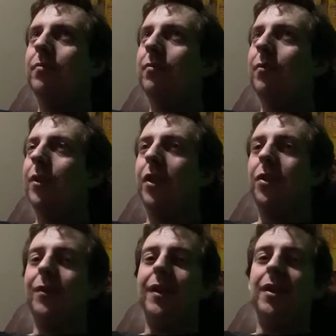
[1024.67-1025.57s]
with the
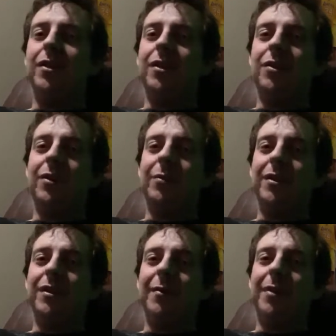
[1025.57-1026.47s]
3 years and 3
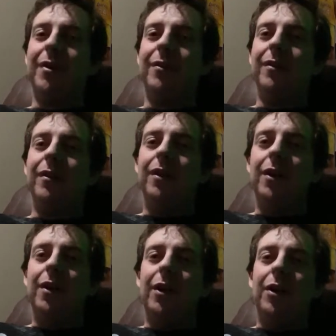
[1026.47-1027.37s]
months I've been
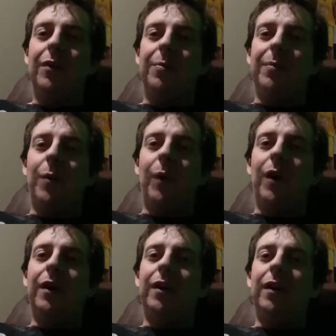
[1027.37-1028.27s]
with my
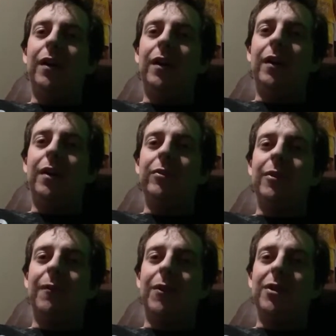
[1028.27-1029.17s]
work, that was
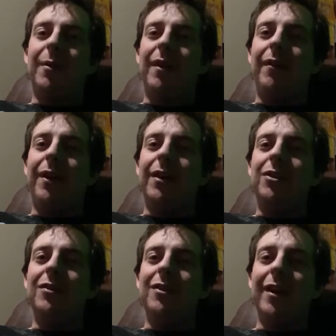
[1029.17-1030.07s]
the first time I ever had to
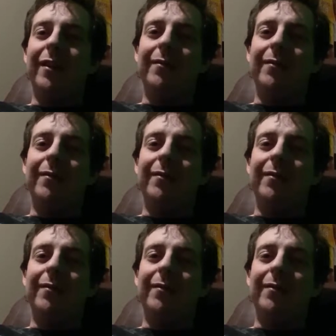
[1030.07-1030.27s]
do that.